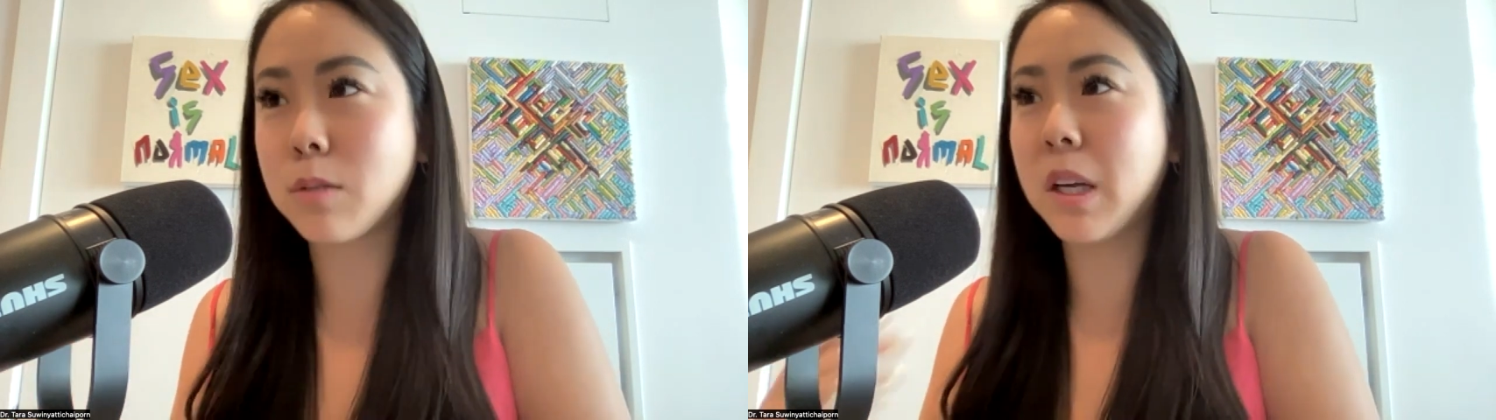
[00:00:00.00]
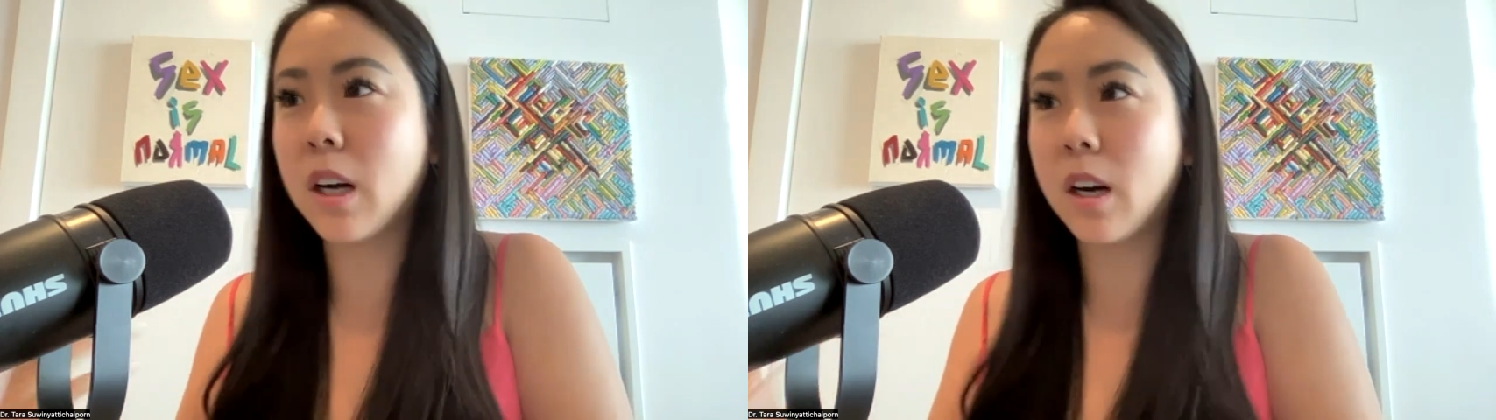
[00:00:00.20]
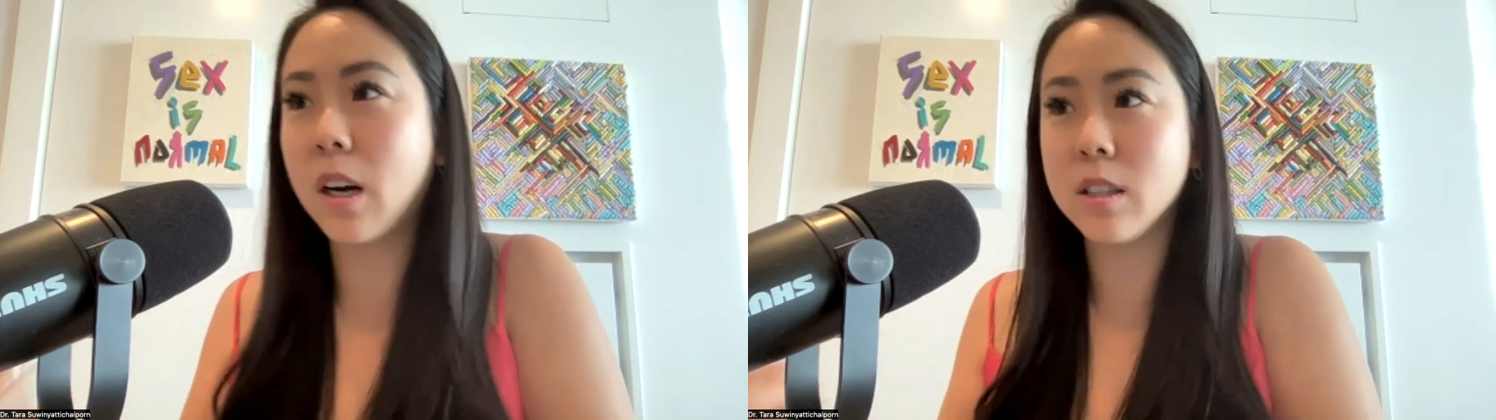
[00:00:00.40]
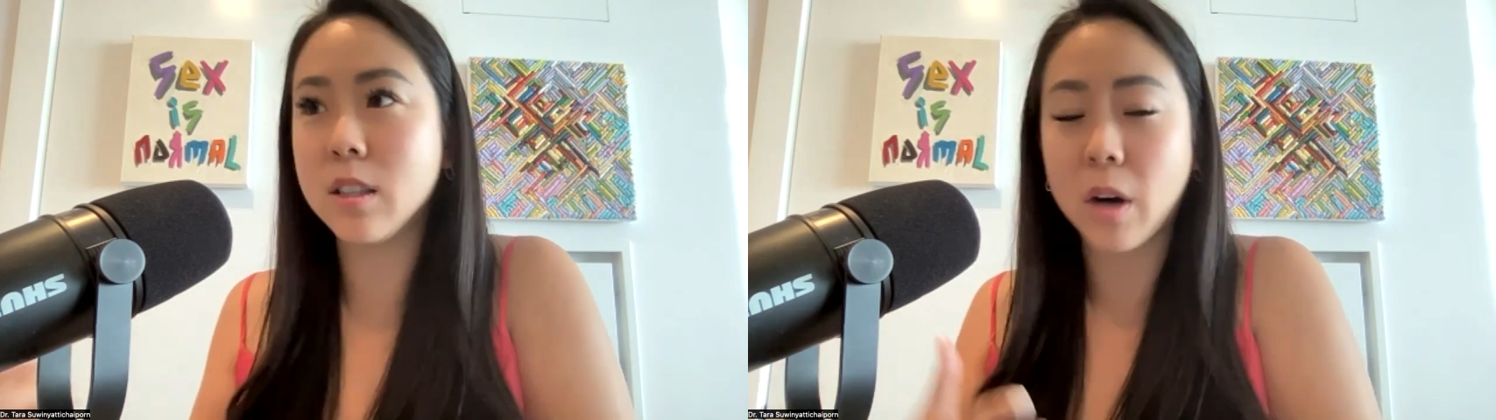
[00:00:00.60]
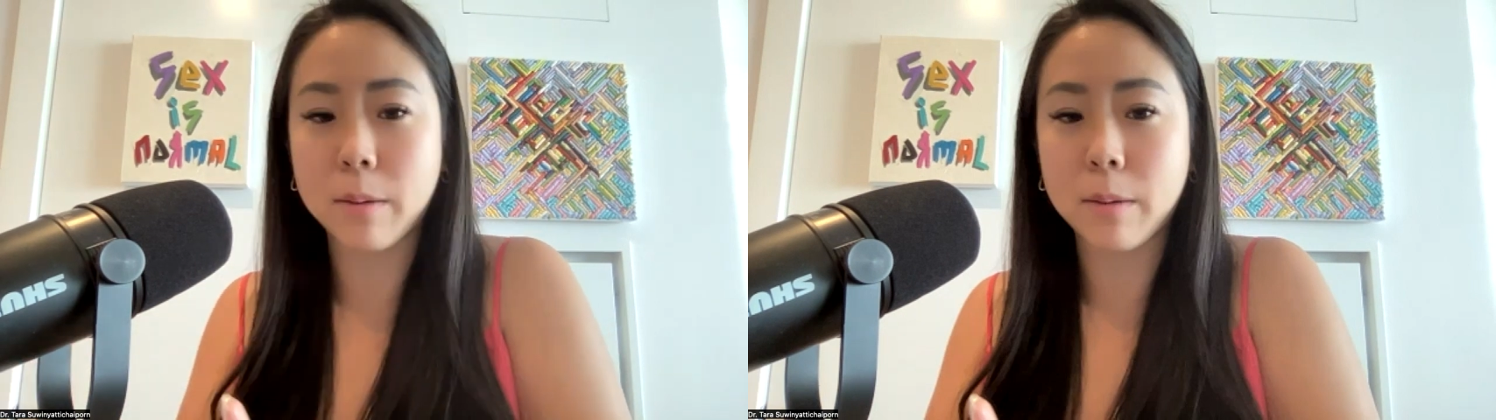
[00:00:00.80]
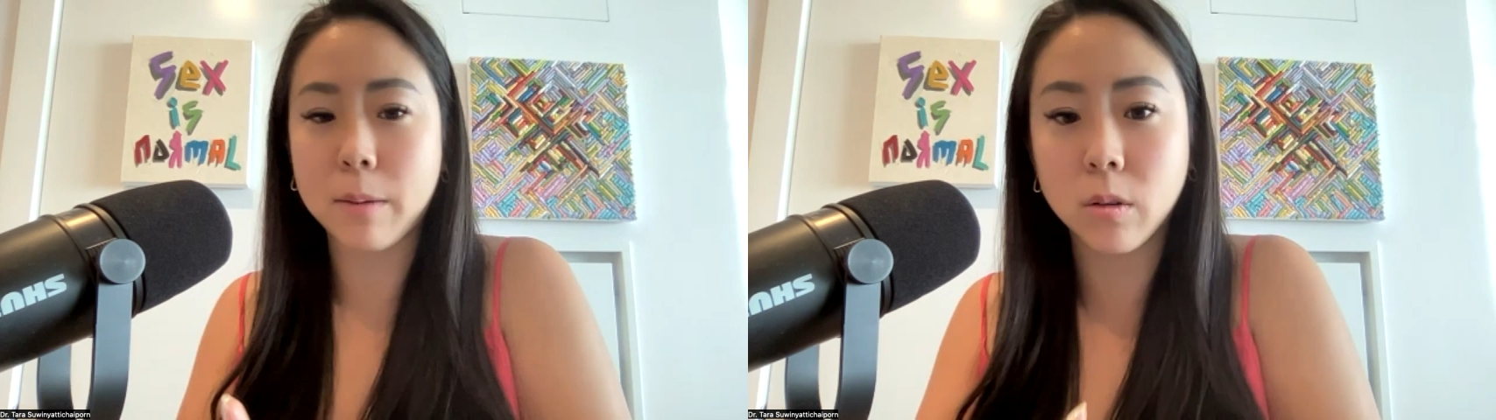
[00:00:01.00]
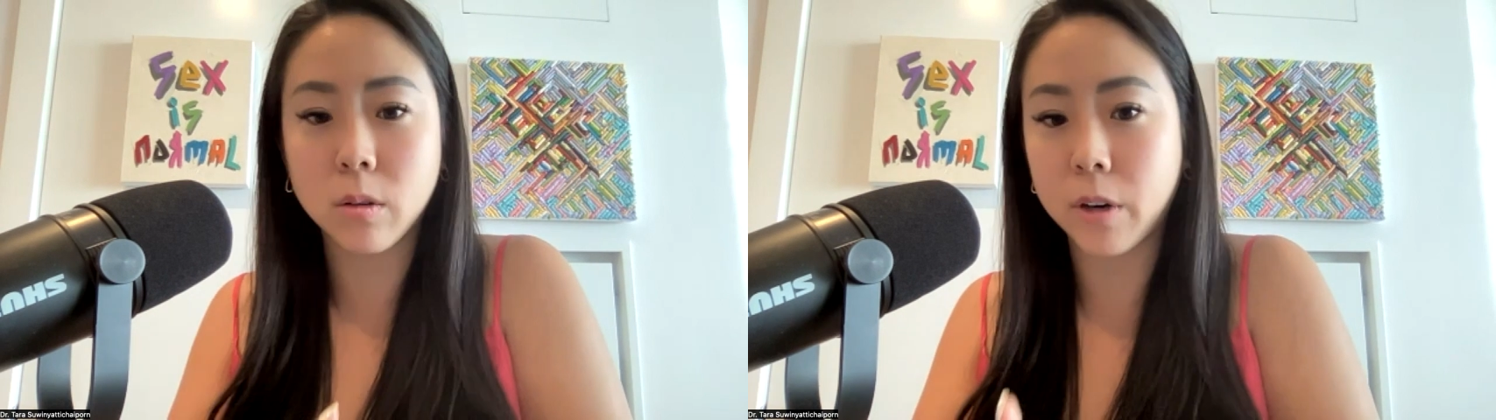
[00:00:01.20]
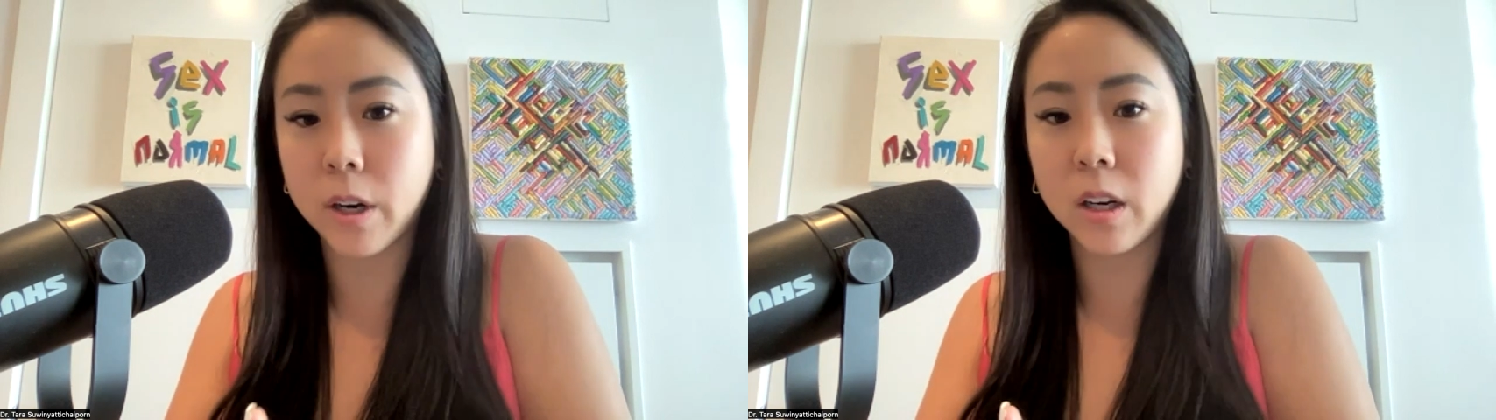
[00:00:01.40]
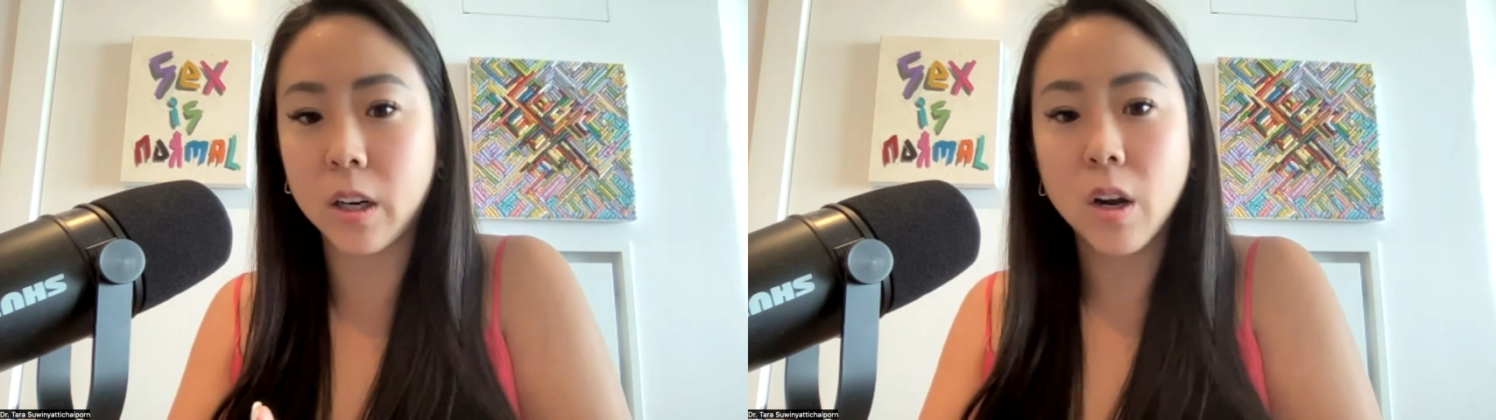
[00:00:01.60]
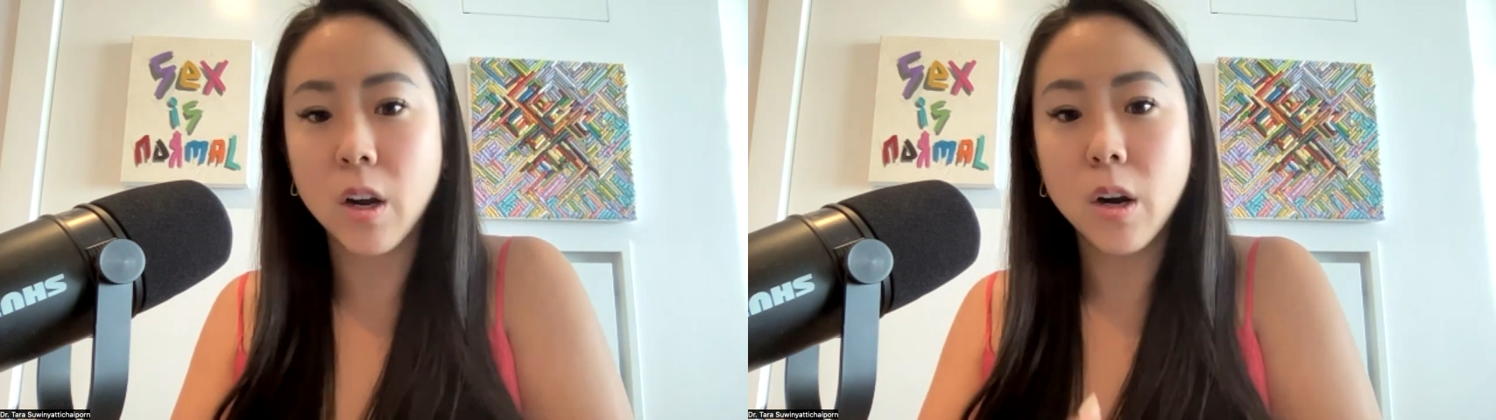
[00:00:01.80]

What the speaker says: because perhaps you're afraid of